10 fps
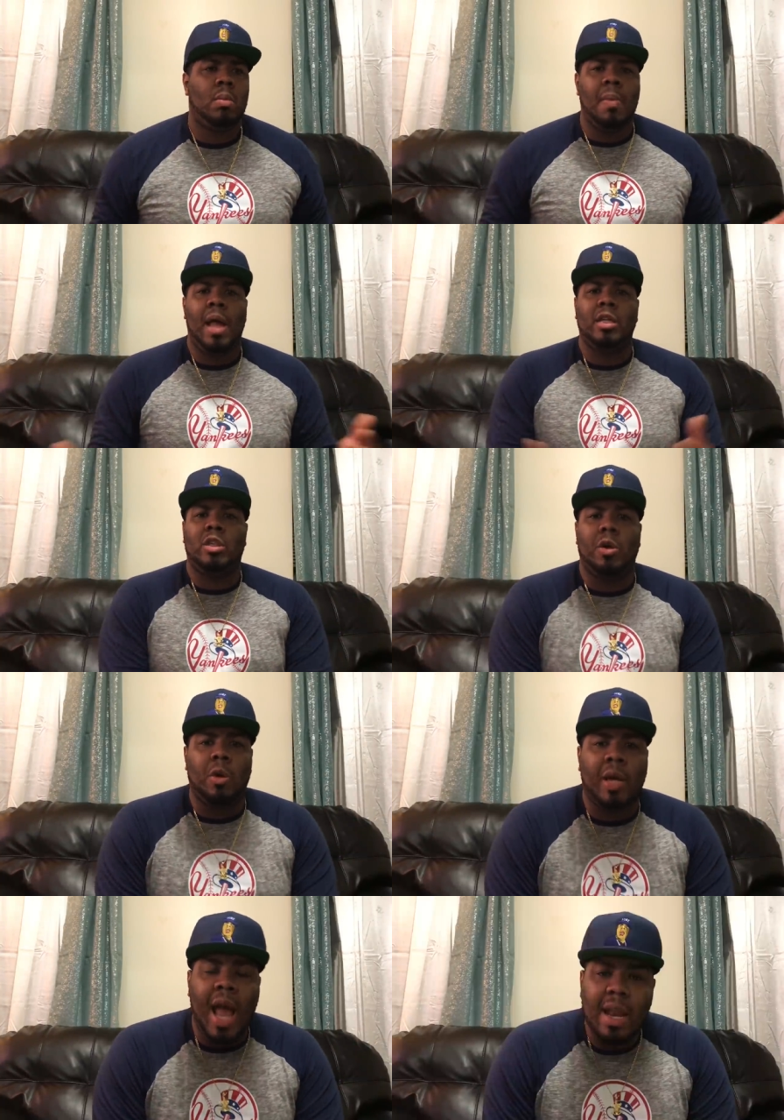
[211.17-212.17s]

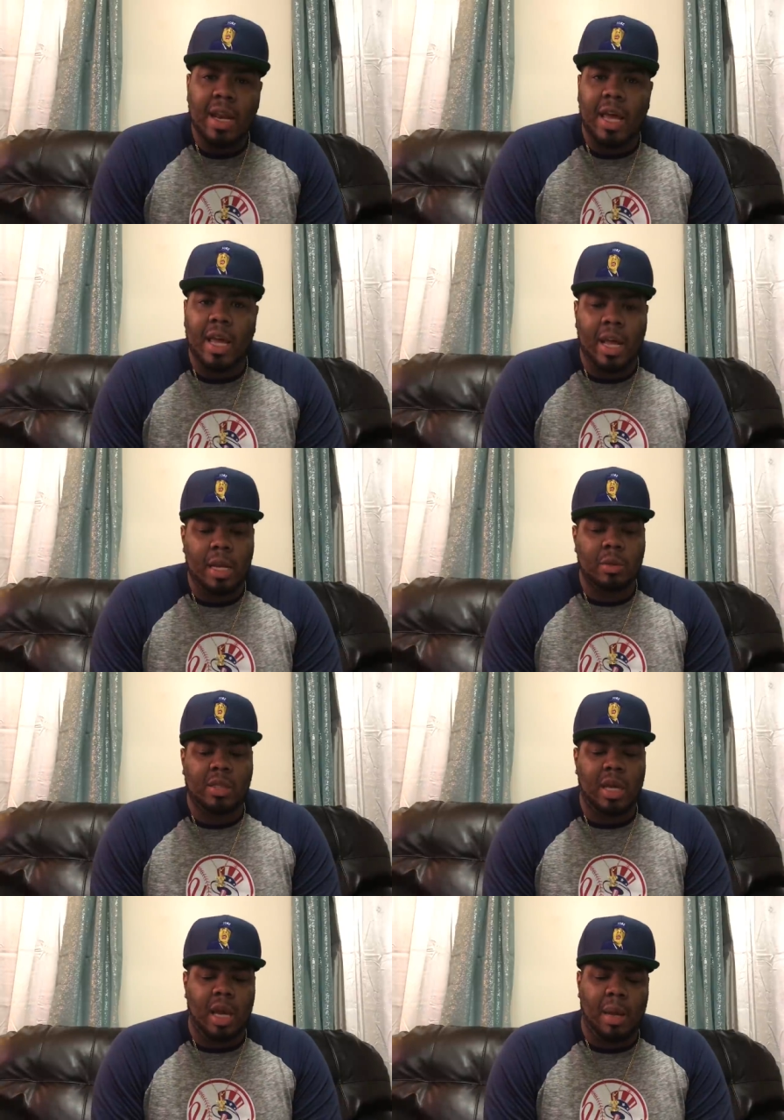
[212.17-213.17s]
managerial candidate and he
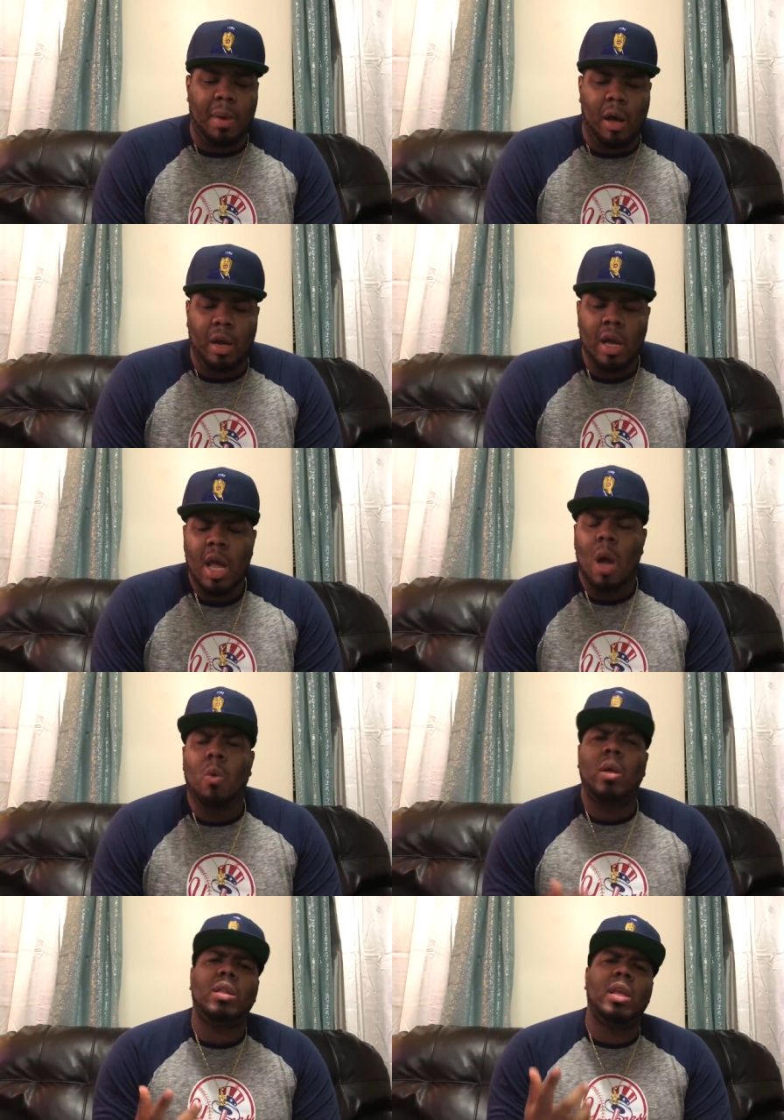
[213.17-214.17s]
was thinking about it.
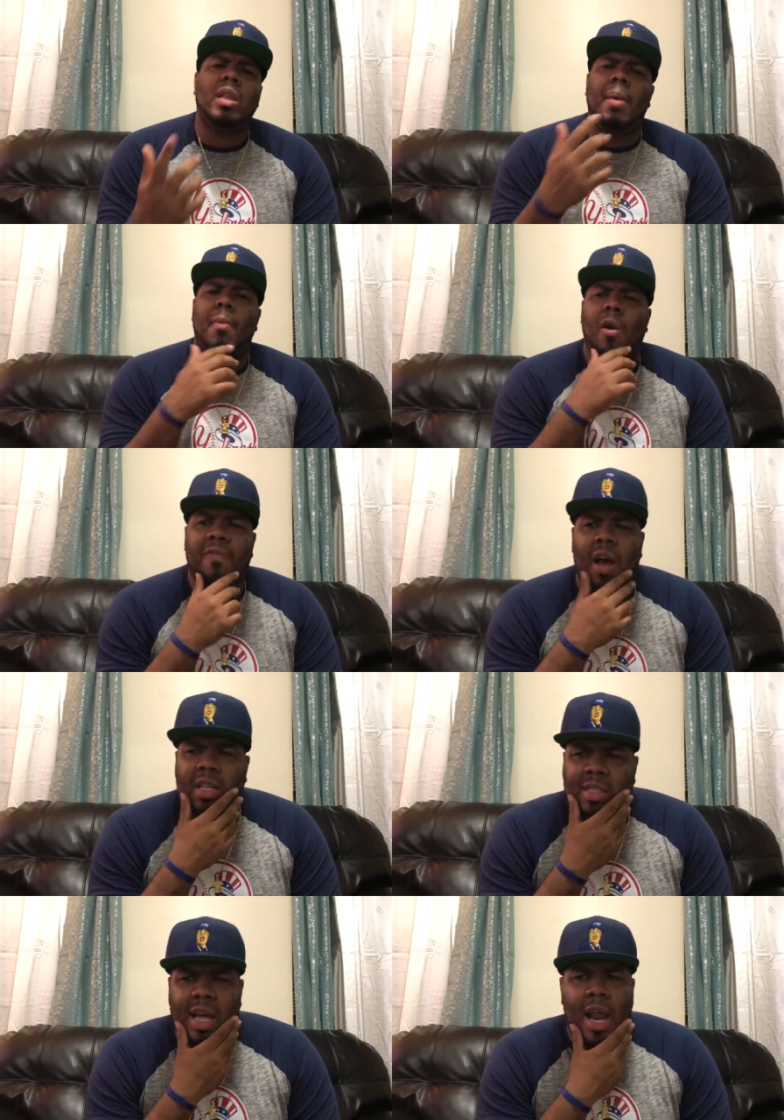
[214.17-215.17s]
And one thing that Mark
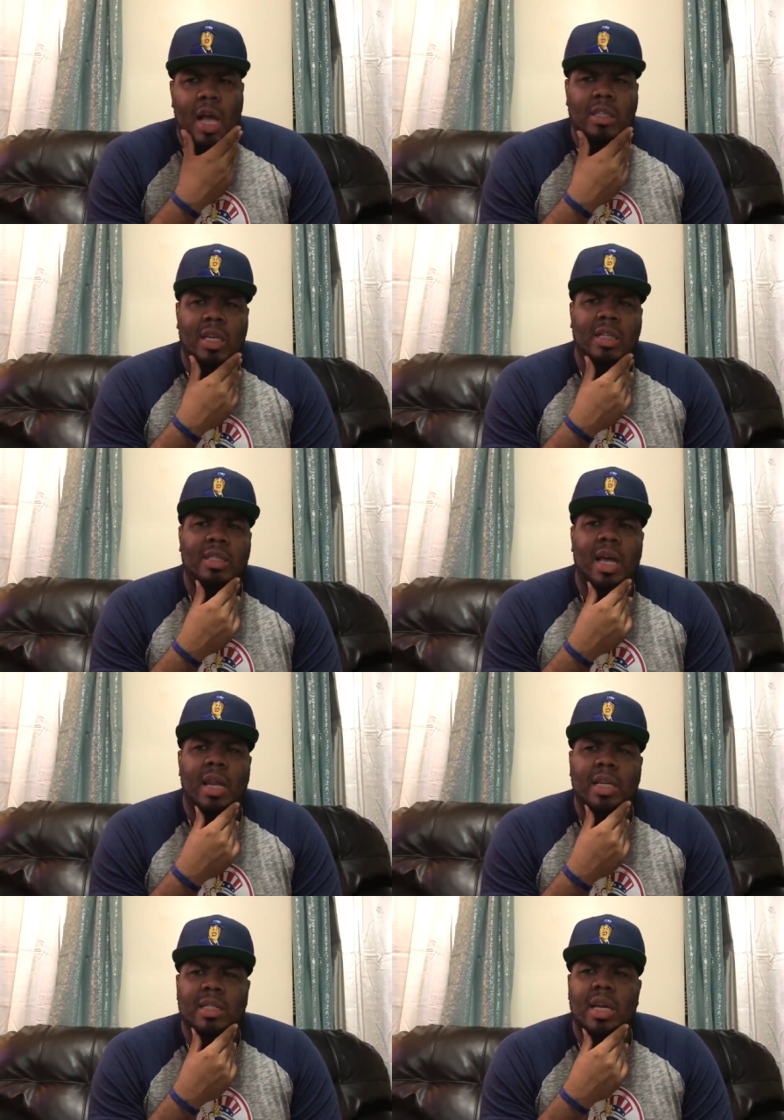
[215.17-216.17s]
Feinsand actually
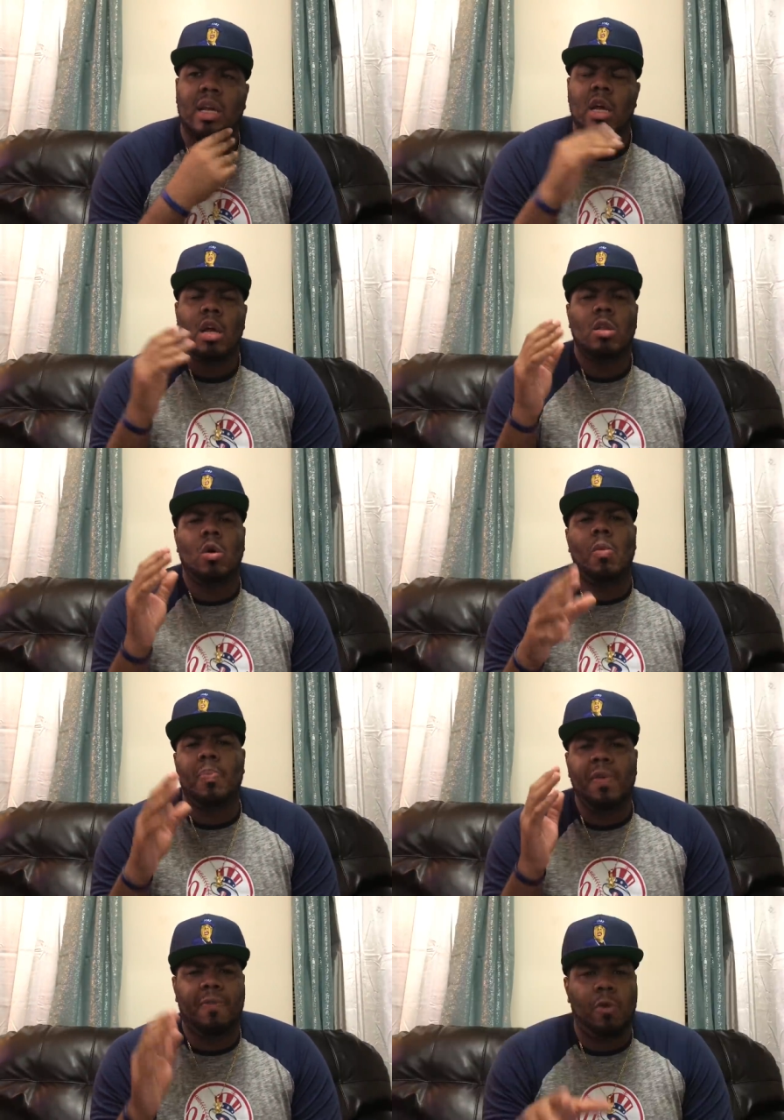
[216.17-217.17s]
said, he said,
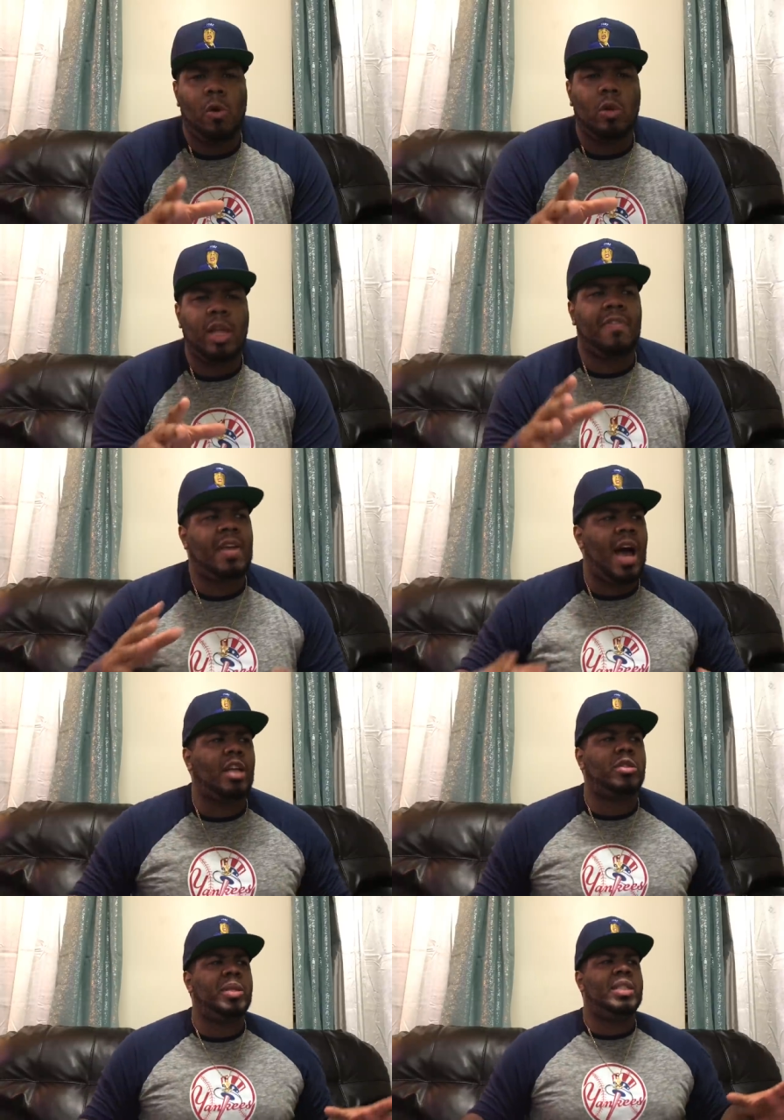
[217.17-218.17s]
don't be fooled if
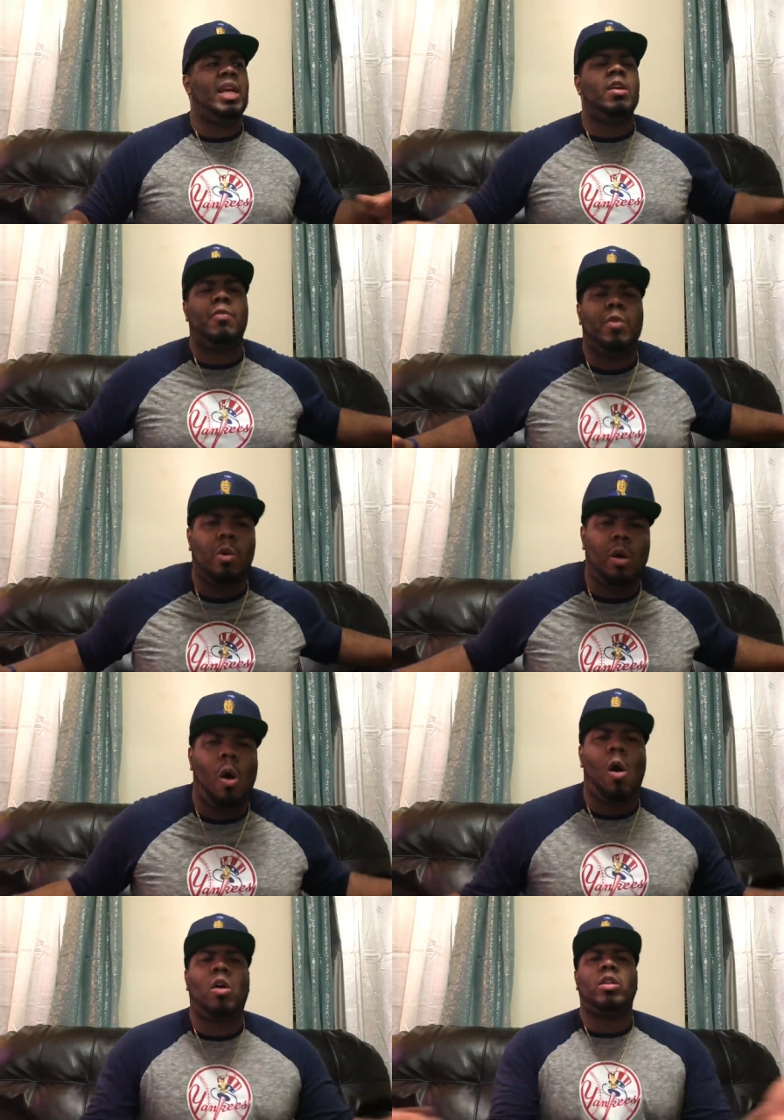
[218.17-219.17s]
Cashman is interviewing
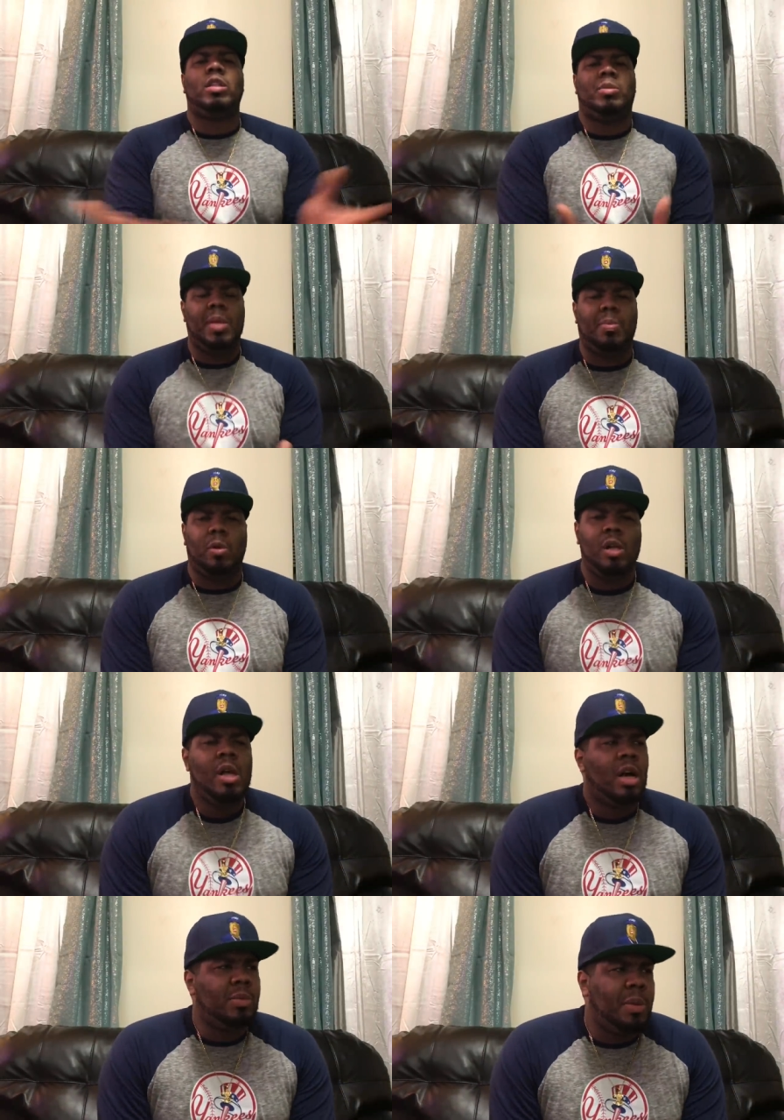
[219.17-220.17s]
all of these people.
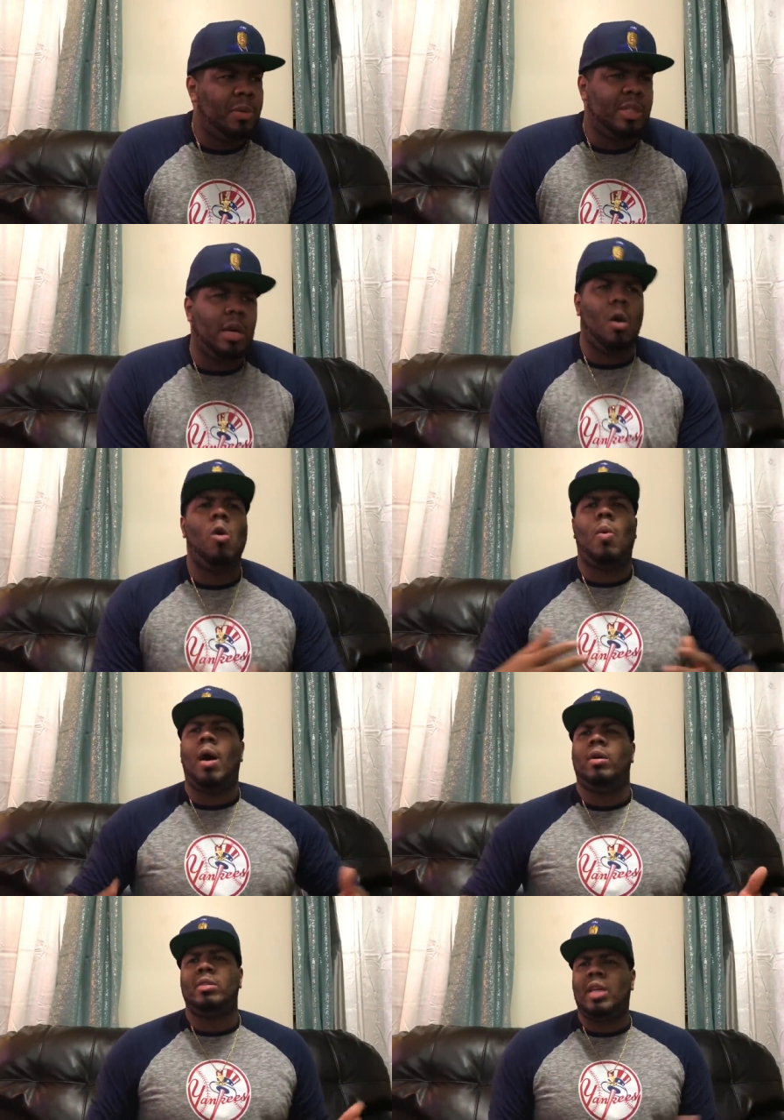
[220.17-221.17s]
Because people were saying, oh
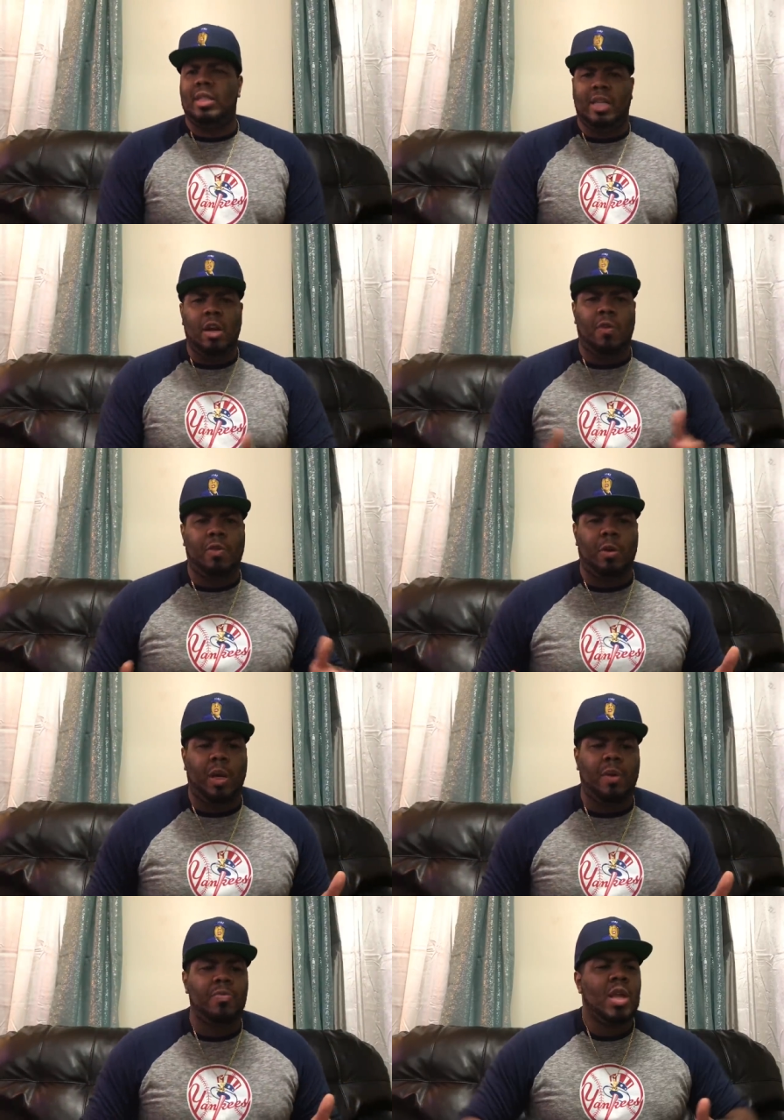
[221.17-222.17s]
wow, this guy's
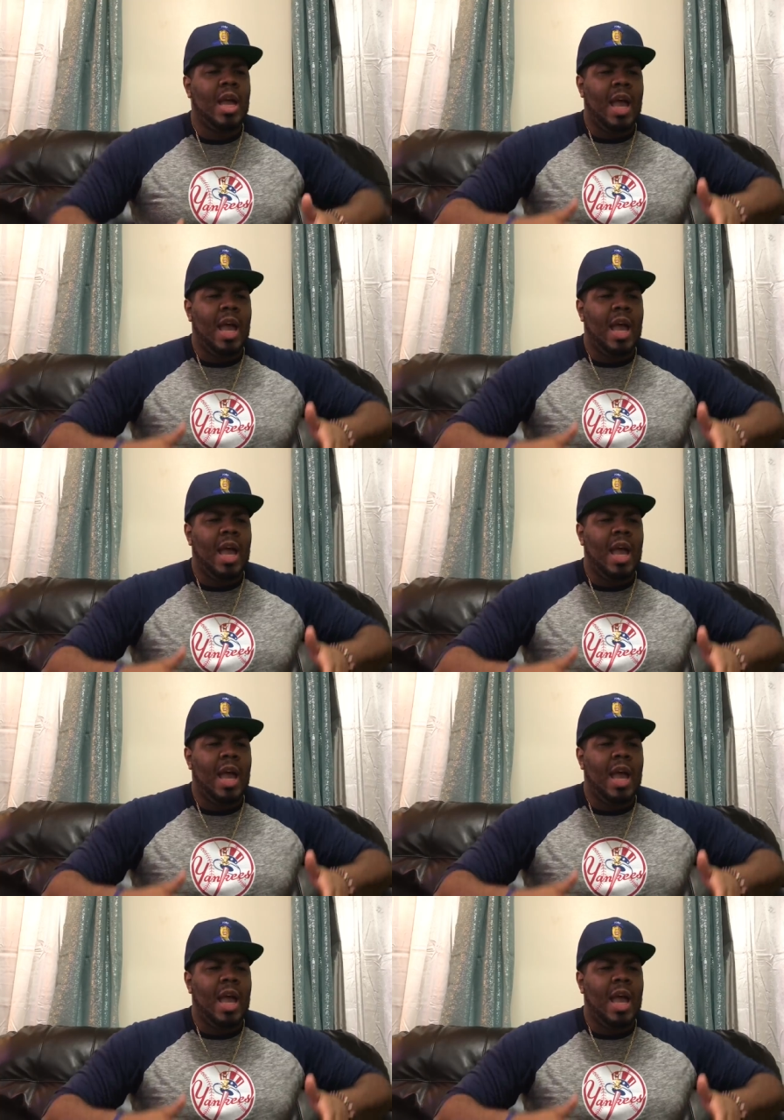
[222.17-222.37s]
interviewing